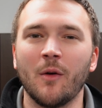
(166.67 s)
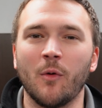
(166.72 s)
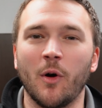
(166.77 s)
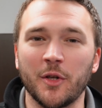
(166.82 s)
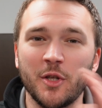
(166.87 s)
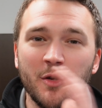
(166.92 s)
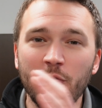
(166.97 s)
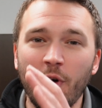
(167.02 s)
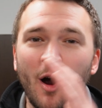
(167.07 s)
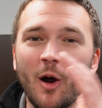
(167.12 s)
Well,
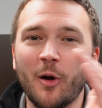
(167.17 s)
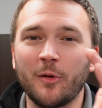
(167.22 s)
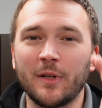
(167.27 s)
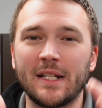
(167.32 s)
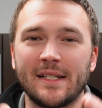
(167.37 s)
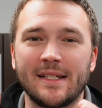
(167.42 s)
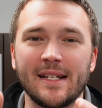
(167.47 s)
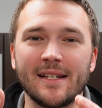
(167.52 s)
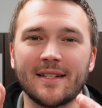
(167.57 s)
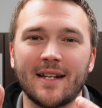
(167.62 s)
you already
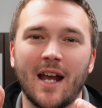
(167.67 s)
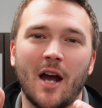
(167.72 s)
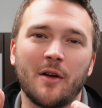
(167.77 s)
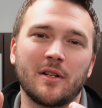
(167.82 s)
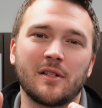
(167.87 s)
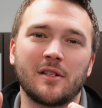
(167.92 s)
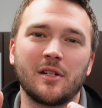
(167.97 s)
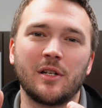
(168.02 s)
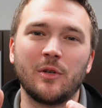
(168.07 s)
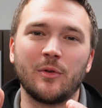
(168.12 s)

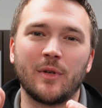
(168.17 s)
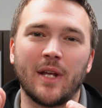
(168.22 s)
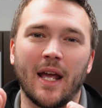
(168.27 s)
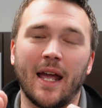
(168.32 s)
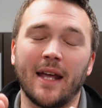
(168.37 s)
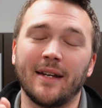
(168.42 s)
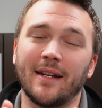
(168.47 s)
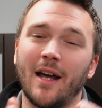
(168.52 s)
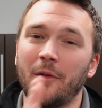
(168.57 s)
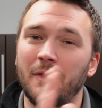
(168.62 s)
discounted
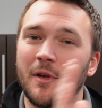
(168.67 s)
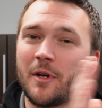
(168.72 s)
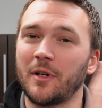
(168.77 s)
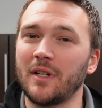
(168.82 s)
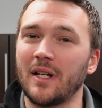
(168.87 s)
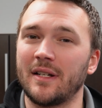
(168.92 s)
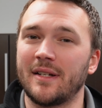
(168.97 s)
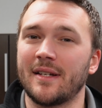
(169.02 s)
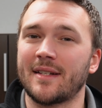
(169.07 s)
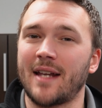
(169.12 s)
$2,000. Now they're
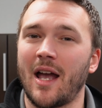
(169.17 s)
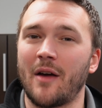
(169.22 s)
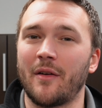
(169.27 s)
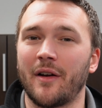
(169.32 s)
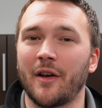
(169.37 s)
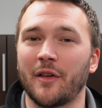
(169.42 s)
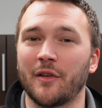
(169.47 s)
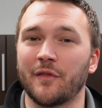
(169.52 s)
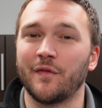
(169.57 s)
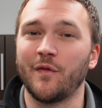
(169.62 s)
going to discount
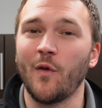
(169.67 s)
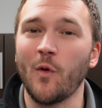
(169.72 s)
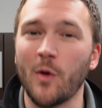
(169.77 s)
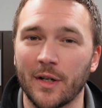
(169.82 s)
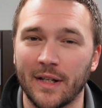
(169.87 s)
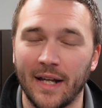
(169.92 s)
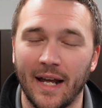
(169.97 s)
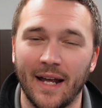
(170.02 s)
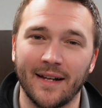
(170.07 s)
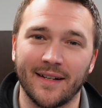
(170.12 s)
another
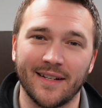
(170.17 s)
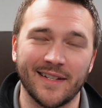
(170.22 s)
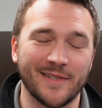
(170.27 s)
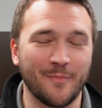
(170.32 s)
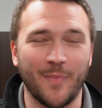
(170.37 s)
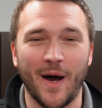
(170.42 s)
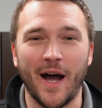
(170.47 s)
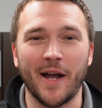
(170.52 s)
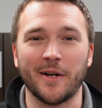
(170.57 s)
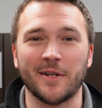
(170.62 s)
$4,000 because
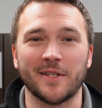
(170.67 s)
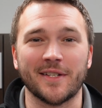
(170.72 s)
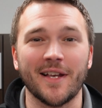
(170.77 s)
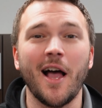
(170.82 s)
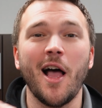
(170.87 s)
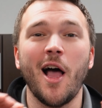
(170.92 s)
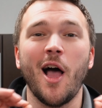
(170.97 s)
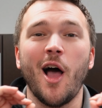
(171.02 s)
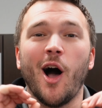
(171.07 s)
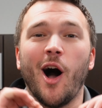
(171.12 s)
buyers
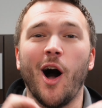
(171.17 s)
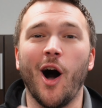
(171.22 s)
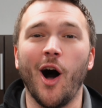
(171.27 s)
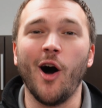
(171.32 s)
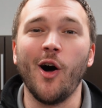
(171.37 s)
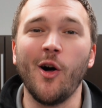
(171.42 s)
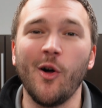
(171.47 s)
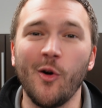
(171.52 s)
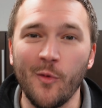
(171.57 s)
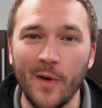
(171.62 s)

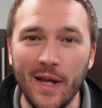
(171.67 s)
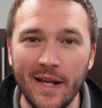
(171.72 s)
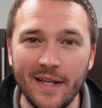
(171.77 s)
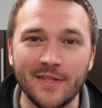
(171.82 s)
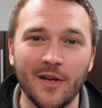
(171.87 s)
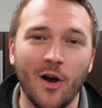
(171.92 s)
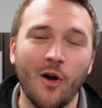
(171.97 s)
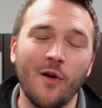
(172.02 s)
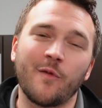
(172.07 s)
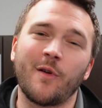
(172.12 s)

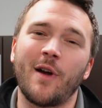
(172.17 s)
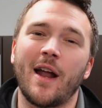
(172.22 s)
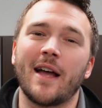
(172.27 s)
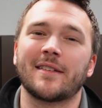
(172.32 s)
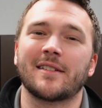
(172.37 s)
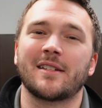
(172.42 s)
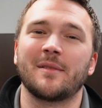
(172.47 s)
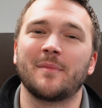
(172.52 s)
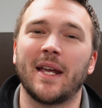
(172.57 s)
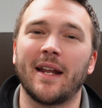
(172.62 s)
always
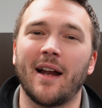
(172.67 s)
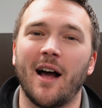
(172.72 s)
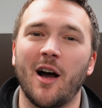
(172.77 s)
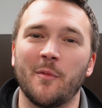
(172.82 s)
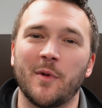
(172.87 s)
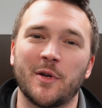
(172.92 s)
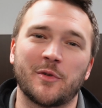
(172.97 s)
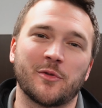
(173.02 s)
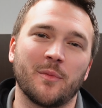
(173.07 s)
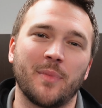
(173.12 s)
overestimate how
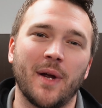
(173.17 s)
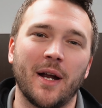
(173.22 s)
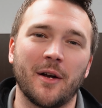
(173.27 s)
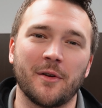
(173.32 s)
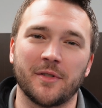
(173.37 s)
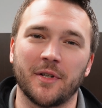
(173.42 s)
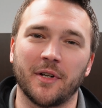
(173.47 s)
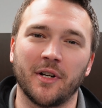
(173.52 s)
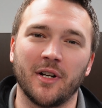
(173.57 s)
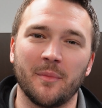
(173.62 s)
much
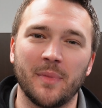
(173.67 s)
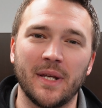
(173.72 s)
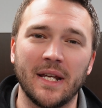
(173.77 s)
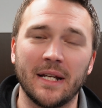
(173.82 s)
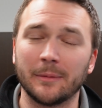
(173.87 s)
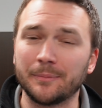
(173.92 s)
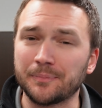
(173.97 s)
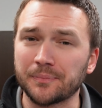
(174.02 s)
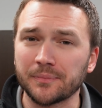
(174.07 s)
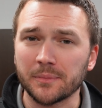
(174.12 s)
repairs are going to
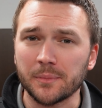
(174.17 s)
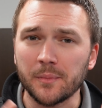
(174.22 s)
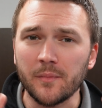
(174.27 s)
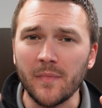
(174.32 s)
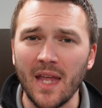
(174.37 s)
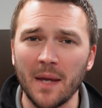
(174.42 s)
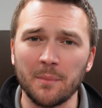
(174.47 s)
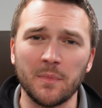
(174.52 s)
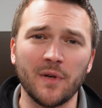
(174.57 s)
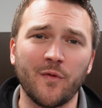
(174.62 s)
be.
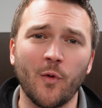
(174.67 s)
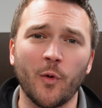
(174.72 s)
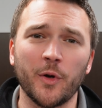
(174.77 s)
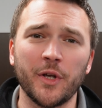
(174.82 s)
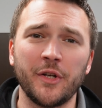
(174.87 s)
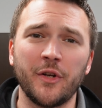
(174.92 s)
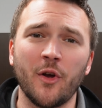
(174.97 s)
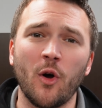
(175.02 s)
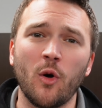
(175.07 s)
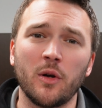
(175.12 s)
And before
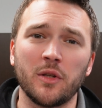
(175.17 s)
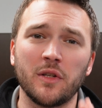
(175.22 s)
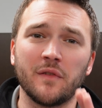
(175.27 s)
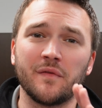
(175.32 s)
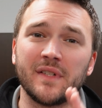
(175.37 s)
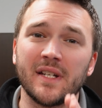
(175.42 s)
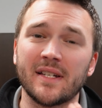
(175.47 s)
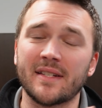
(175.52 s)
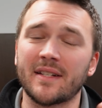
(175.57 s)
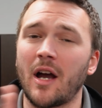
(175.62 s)
you know it,
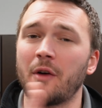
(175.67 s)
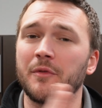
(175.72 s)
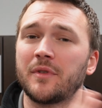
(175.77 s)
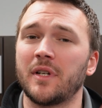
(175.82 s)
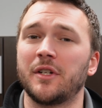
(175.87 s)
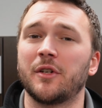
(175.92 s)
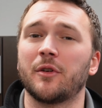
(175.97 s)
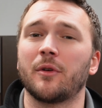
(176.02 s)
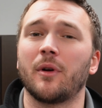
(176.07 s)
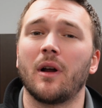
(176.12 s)
you've
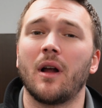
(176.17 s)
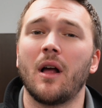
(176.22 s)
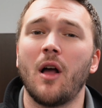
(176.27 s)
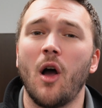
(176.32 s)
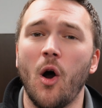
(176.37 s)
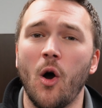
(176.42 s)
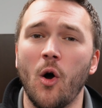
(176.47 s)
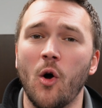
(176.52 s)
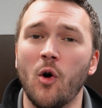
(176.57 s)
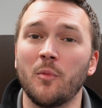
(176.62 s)
discounted your
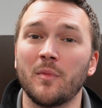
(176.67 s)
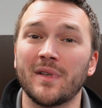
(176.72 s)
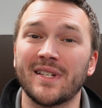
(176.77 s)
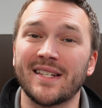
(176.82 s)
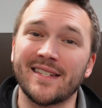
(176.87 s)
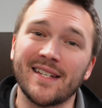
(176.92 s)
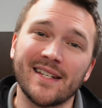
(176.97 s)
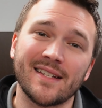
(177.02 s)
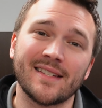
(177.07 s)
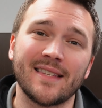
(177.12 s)
home
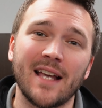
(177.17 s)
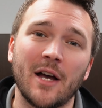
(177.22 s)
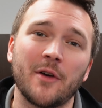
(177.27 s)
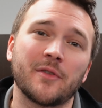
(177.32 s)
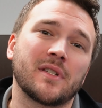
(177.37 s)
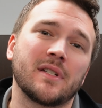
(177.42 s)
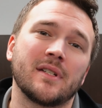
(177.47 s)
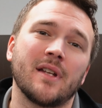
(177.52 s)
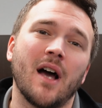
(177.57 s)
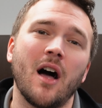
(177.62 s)

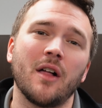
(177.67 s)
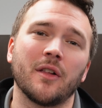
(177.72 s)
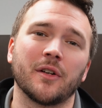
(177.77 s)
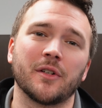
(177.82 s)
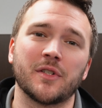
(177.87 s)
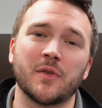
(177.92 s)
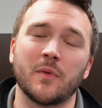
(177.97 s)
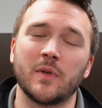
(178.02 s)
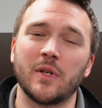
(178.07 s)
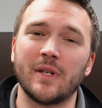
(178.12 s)

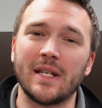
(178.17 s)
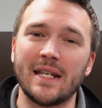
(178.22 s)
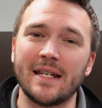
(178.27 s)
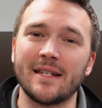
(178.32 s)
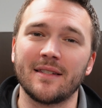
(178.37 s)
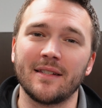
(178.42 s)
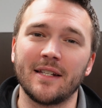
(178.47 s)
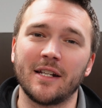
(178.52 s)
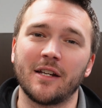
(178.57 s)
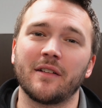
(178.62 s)
$6,000 when you
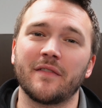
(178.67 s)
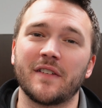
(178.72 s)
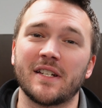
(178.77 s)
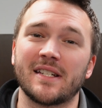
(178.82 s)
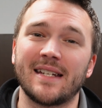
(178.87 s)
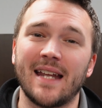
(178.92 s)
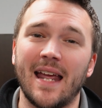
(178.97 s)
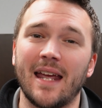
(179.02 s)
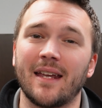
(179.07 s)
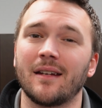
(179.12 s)
easily could have
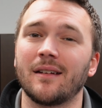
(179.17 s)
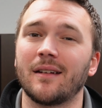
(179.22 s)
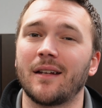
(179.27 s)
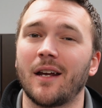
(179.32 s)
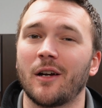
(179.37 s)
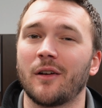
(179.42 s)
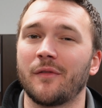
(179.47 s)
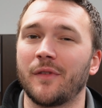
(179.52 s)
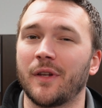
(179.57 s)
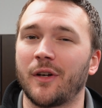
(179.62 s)
just taken
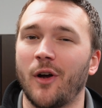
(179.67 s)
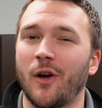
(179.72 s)
care of the